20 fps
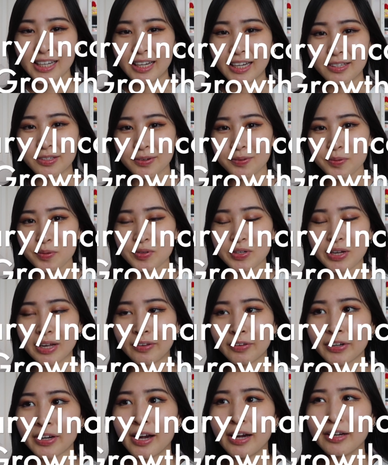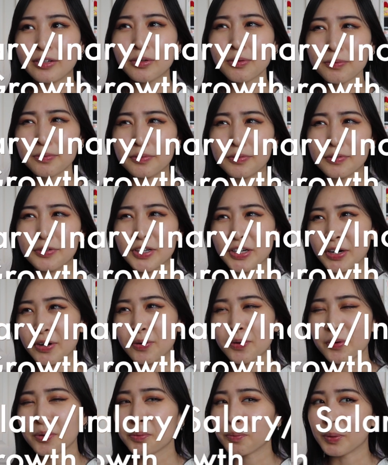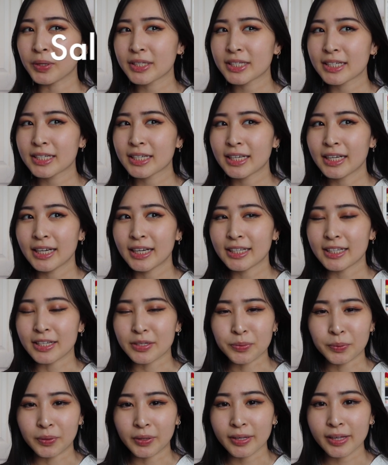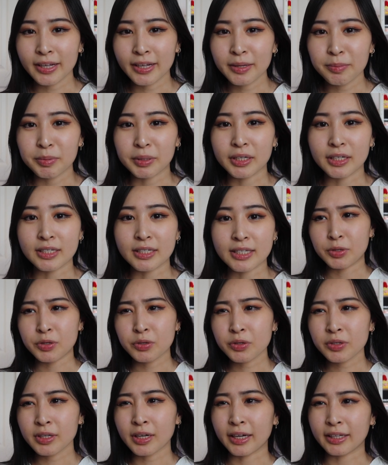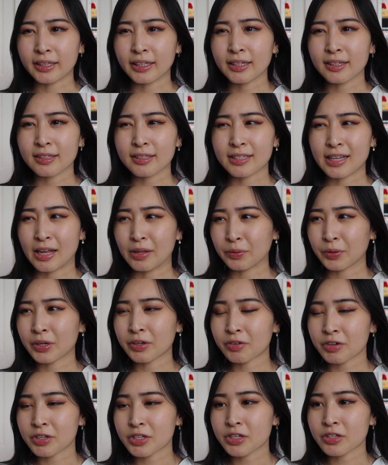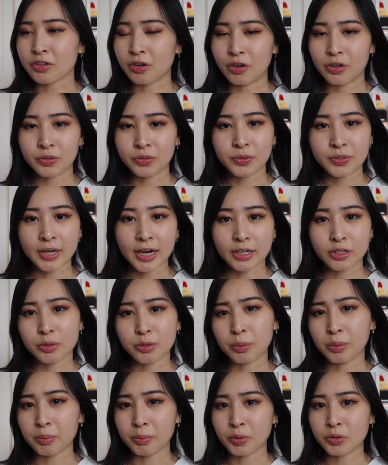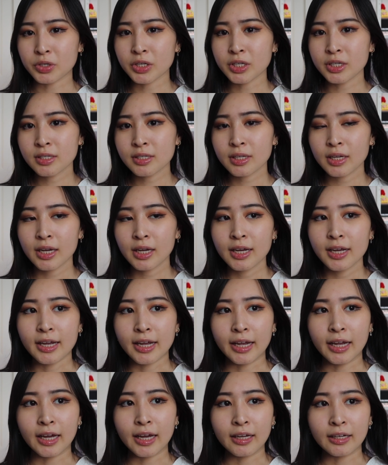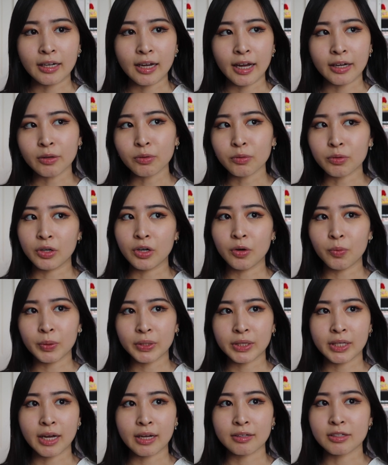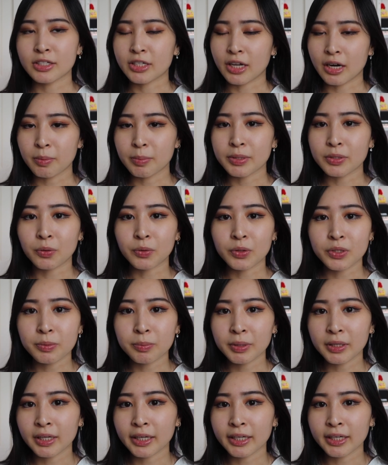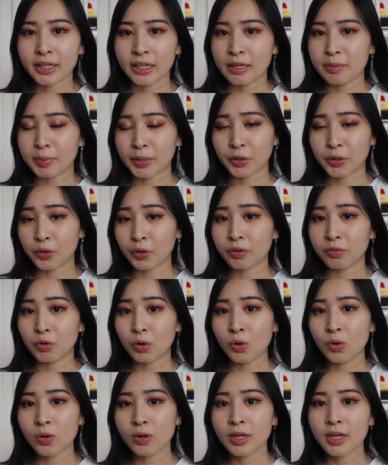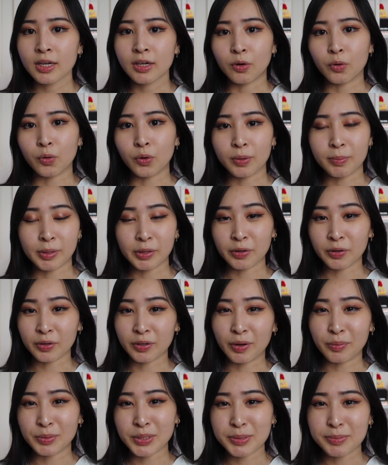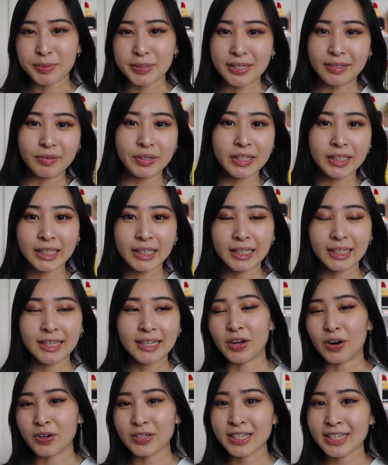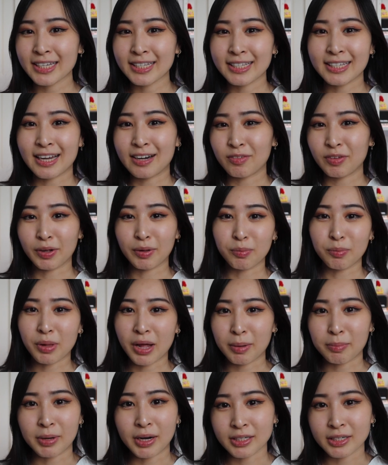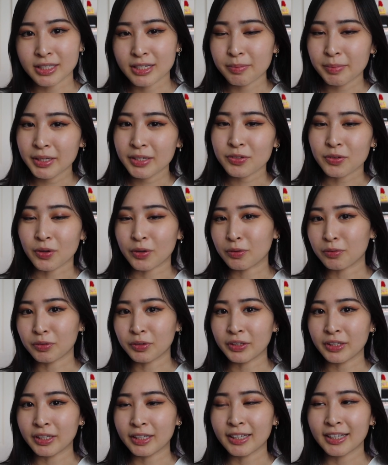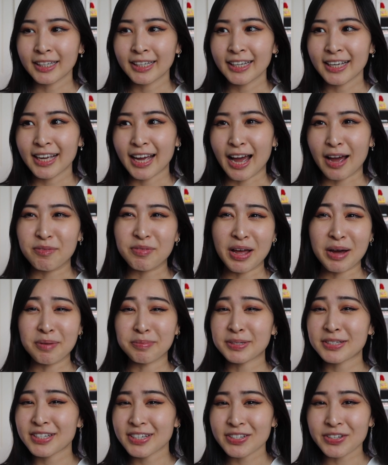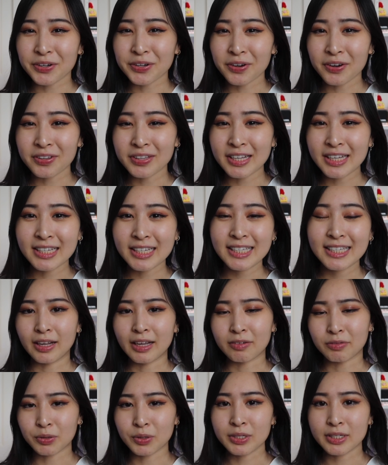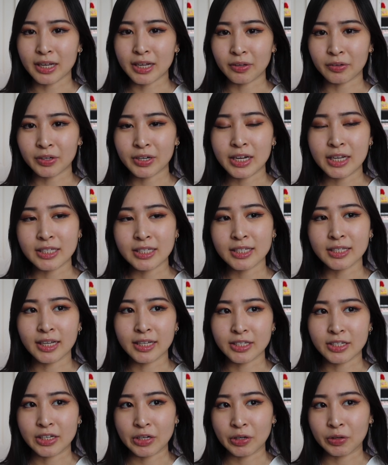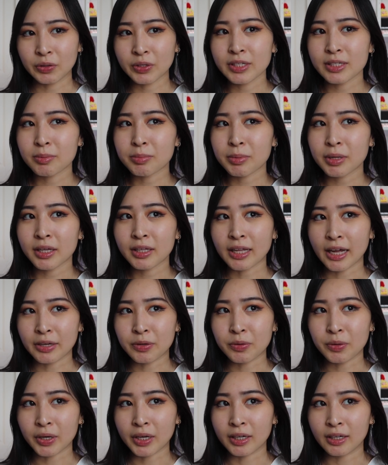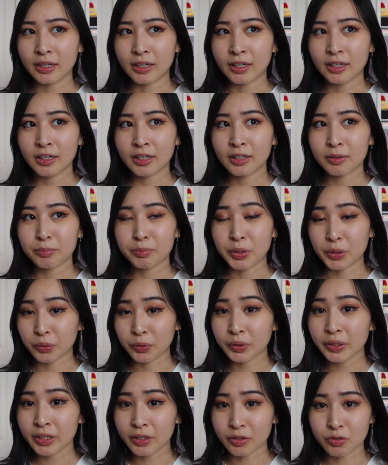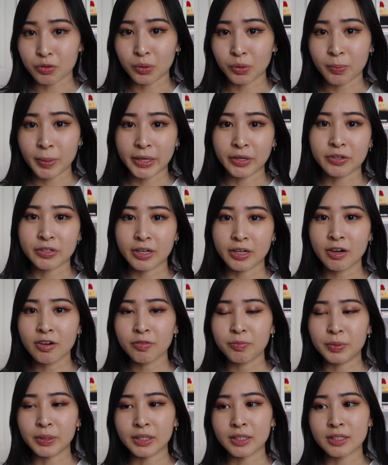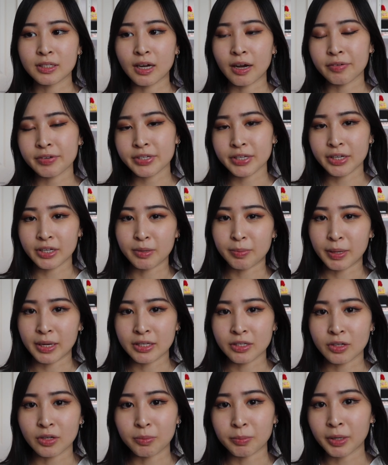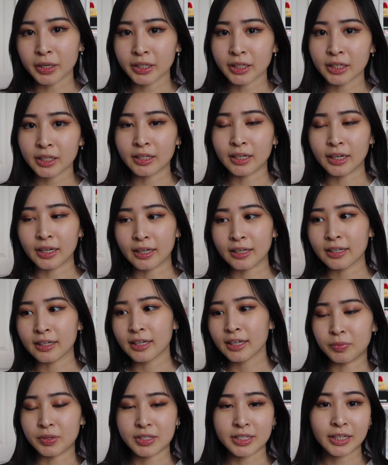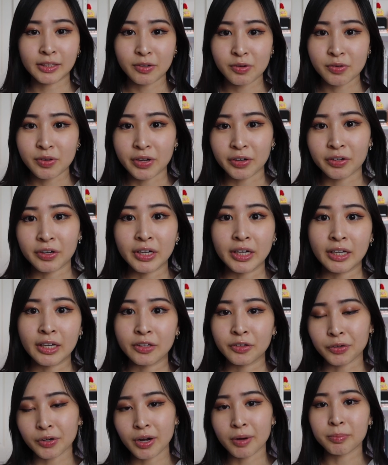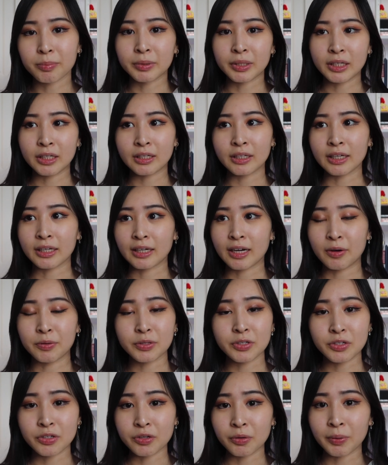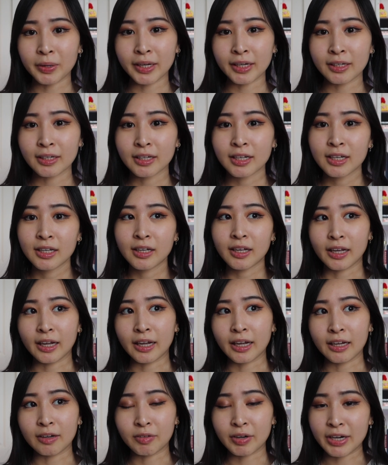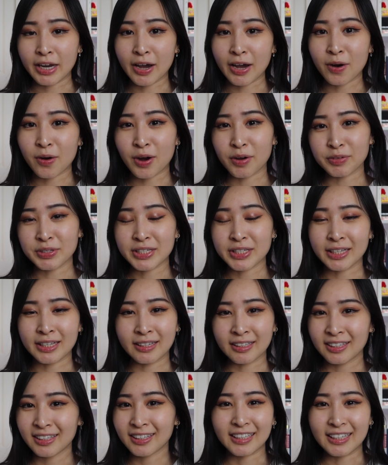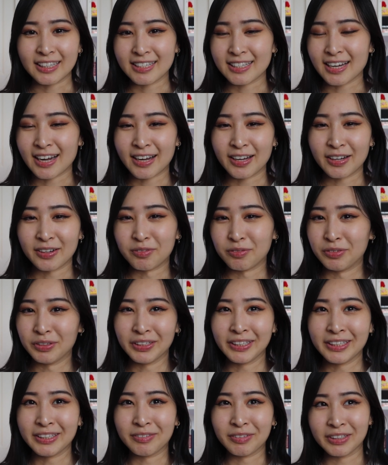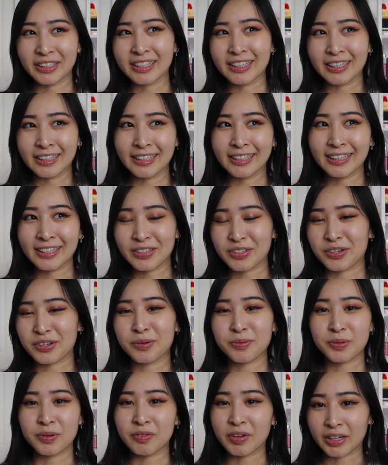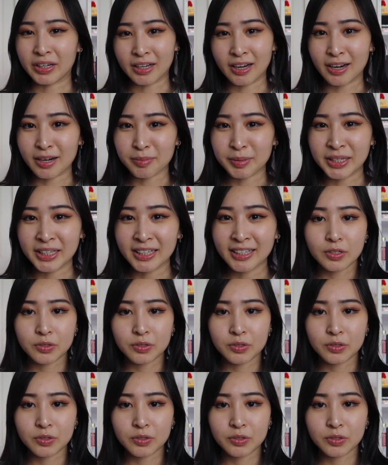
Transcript: In terms of salary, I don't know what this will look like because usually I think salary increases are also tied to promotions and I don't know what that setup is going to be like in my current role or my current company specifically. Honestly, it's kind of like a black box to me so I don't really have that much to share on this. And of course, salary isn't necessarily something that you can purely controlled by yourself because obviously it depends on the market and the sector that you're in, your company and how it's doing. And right now, obviously, it's not really, really good in terms of economy.